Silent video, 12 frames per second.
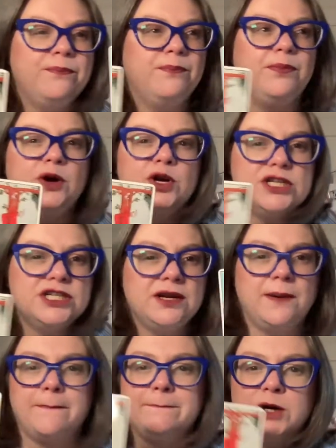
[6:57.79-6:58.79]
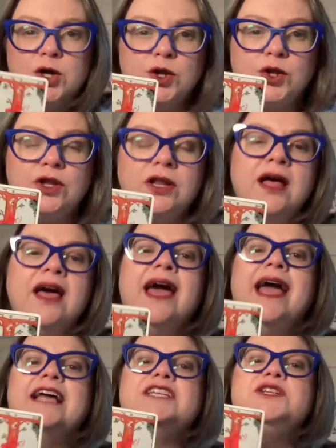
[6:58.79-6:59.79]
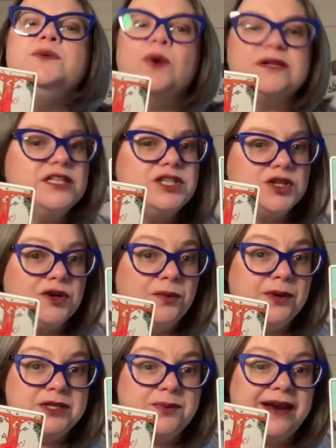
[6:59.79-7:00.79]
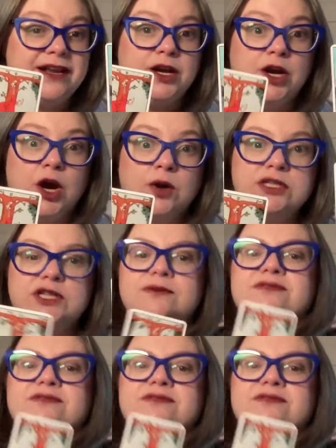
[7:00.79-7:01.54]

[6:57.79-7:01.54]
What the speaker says: push and a pull, and she wasn't sure which way to go. She was